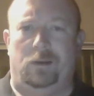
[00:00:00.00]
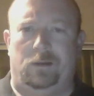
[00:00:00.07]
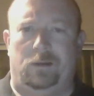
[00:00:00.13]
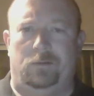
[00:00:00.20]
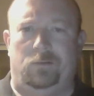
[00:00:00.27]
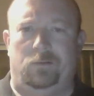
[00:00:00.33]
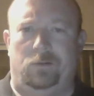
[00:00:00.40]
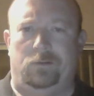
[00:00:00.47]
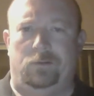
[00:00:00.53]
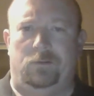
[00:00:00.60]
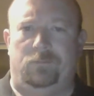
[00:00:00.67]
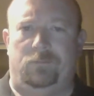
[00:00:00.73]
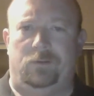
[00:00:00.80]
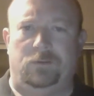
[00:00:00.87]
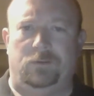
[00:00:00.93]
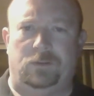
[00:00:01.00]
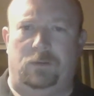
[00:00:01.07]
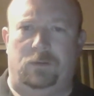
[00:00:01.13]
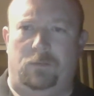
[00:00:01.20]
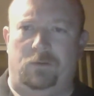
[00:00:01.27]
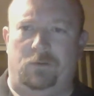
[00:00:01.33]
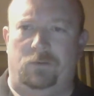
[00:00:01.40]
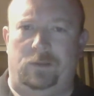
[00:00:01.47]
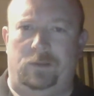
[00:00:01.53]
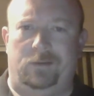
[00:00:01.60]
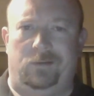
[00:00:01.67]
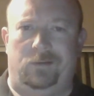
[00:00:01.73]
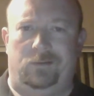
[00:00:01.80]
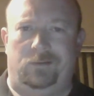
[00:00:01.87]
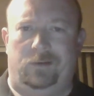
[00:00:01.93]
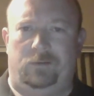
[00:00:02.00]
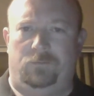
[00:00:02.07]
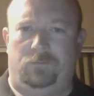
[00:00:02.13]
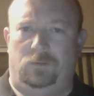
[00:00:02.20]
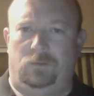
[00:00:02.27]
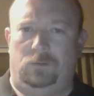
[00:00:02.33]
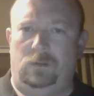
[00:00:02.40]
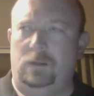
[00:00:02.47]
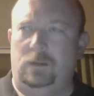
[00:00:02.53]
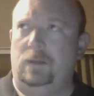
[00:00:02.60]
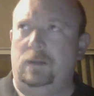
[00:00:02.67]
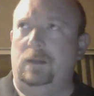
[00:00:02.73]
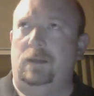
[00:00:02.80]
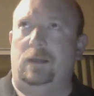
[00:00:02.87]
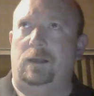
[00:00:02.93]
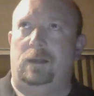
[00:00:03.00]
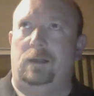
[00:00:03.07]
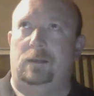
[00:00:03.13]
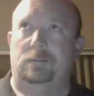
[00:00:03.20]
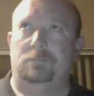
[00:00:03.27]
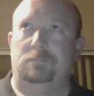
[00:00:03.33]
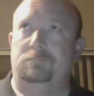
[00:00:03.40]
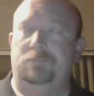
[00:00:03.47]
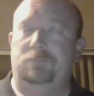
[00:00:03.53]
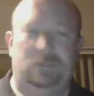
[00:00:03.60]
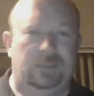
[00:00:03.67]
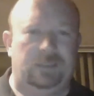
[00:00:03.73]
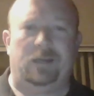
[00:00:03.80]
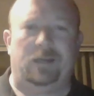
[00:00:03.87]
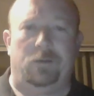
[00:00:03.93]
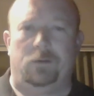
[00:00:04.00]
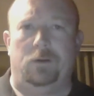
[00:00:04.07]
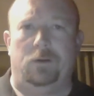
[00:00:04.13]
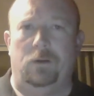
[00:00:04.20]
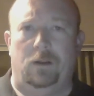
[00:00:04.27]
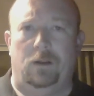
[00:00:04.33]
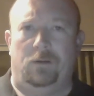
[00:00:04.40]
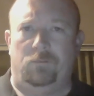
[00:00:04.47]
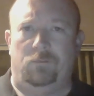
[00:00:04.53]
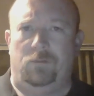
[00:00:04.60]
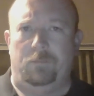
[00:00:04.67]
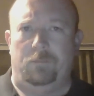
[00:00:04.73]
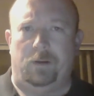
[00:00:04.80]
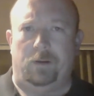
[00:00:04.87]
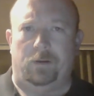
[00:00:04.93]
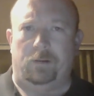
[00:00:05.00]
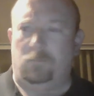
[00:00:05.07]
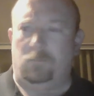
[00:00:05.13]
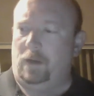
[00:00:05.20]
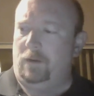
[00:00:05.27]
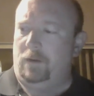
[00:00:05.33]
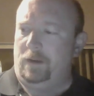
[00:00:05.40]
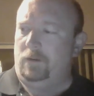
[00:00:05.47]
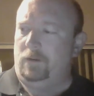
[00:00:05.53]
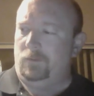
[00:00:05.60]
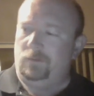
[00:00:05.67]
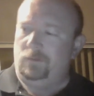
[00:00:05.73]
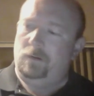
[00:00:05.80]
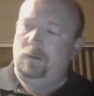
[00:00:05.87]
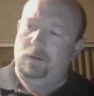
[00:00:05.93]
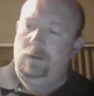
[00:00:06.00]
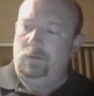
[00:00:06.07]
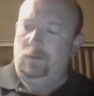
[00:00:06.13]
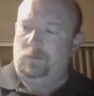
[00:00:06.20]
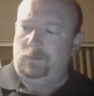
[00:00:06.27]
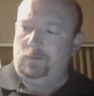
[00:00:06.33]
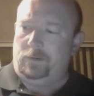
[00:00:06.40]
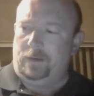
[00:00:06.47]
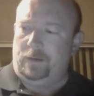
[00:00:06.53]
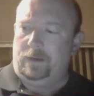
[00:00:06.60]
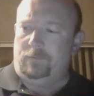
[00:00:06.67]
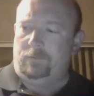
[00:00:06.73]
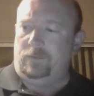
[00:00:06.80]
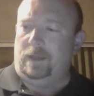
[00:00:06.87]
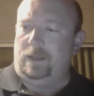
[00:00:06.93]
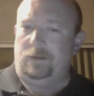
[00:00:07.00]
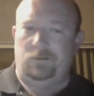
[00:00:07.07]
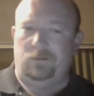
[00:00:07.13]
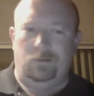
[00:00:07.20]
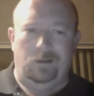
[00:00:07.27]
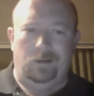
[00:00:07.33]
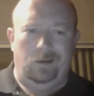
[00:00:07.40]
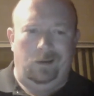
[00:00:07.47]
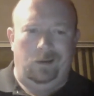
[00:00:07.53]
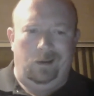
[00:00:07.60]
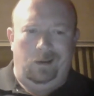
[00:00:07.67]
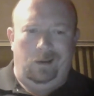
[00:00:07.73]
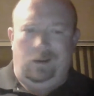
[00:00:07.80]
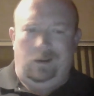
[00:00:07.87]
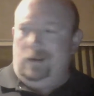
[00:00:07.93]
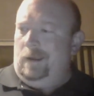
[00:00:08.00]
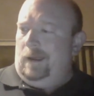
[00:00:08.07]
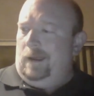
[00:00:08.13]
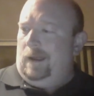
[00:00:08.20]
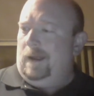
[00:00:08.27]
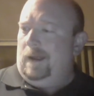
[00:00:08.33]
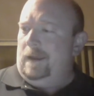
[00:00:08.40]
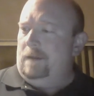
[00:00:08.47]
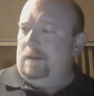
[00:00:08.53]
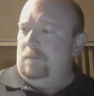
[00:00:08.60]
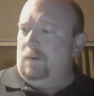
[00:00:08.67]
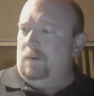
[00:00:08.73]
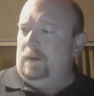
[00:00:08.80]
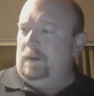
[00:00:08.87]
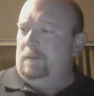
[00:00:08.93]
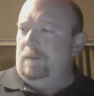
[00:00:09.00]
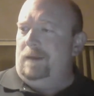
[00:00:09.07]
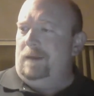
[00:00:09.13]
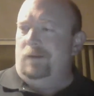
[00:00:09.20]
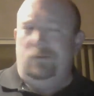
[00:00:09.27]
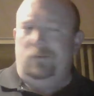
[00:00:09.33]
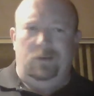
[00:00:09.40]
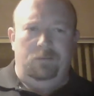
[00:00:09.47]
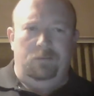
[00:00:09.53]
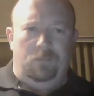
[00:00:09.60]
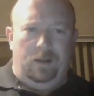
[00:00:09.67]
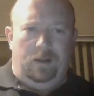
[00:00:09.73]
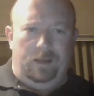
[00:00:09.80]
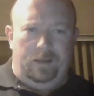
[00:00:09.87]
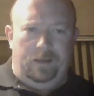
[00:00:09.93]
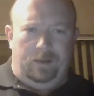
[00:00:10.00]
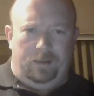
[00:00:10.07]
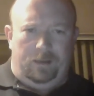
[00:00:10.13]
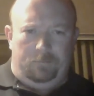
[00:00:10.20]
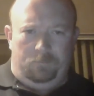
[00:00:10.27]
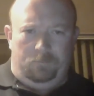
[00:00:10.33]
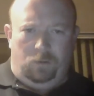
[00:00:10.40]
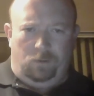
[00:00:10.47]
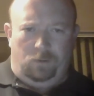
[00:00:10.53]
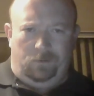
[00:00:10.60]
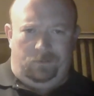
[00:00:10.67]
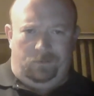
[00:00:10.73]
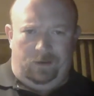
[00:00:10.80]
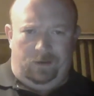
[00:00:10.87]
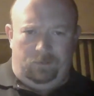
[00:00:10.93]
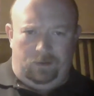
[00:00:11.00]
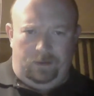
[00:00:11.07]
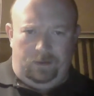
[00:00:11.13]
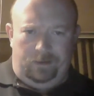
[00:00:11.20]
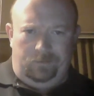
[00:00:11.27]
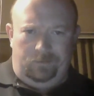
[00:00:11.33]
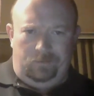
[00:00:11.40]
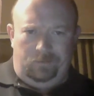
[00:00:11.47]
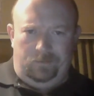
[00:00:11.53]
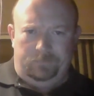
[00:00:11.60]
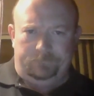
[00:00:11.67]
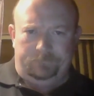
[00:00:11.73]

considered the first commercially successful standard of American brown ales. So there you have that. I am going to be using my Porter Stout glass.